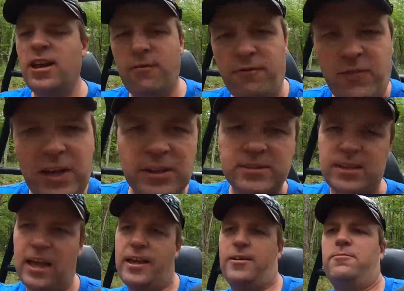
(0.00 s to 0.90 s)
It feels
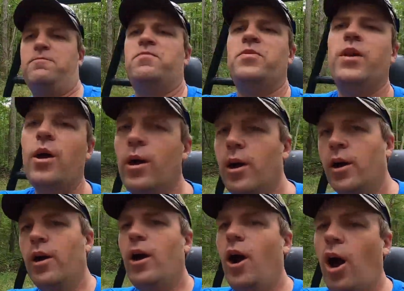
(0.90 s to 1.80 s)
like
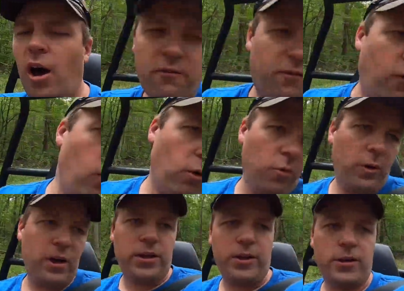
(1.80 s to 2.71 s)
a
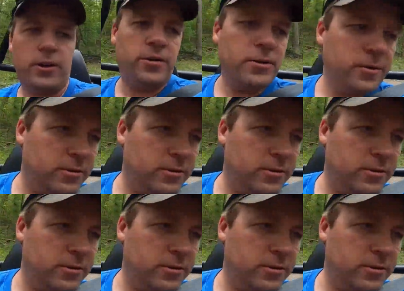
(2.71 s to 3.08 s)
four-wheeler,